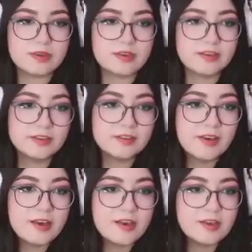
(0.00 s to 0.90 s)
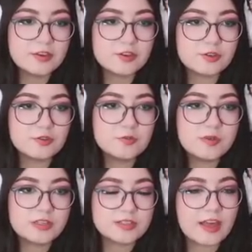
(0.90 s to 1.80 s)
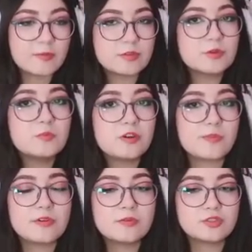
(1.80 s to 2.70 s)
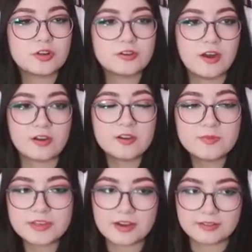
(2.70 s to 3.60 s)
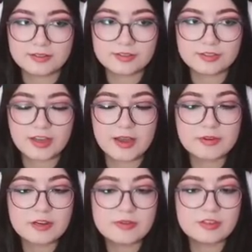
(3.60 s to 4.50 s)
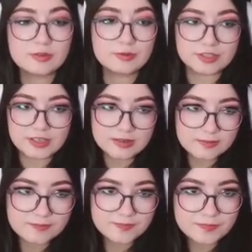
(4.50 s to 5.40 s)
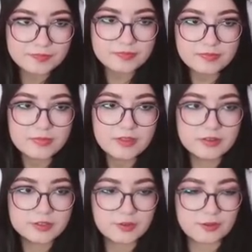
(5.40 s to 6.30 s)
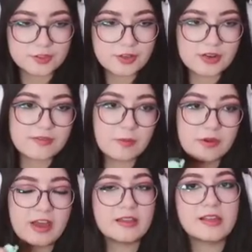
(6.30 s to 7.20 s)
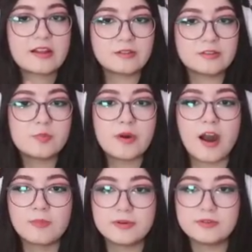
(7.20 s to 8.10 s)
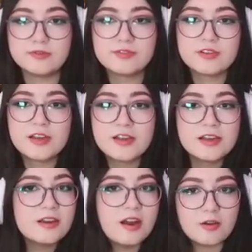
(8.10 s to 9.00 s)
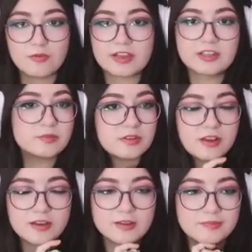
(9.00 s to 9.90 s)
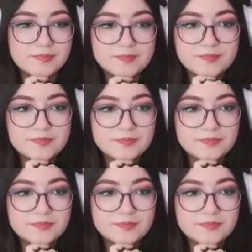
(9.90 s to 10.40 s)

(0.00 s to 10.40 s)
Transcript: be cute because they have blue and purple, which are not going to be colors that I'm going to be using. So those are good if I want to add like a little pop of a random um,